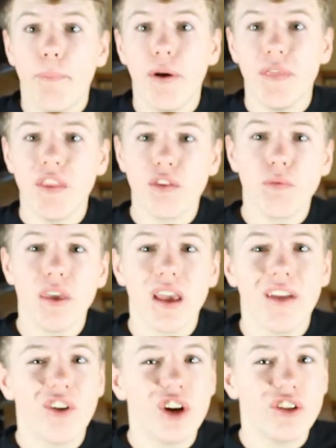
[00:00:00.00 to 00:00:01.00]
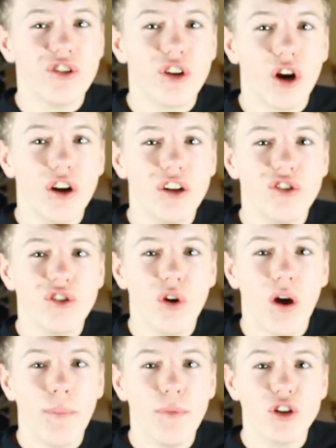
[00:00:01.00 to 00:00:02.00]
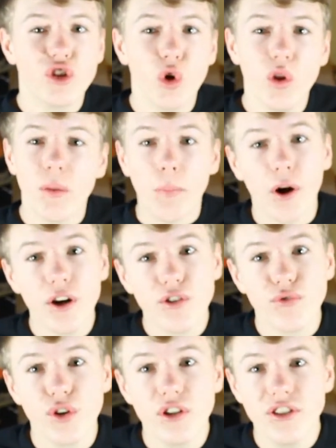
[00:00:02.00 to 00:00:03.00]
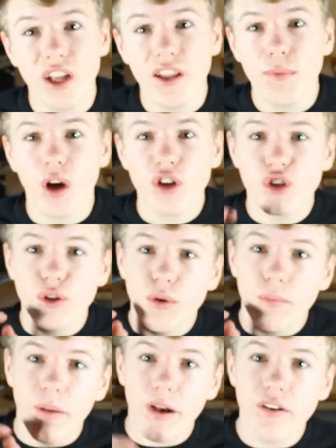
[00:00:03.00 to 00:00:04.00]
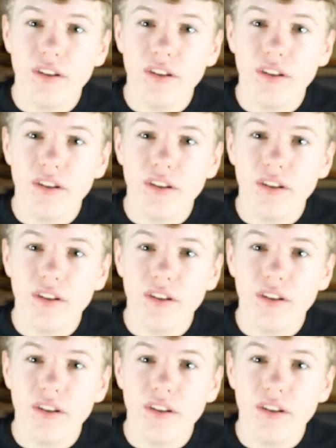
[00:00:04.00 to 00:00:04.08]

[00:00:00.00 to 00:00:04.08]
But this week I've already started, so I'm going to show you the parts first and then I'll show you better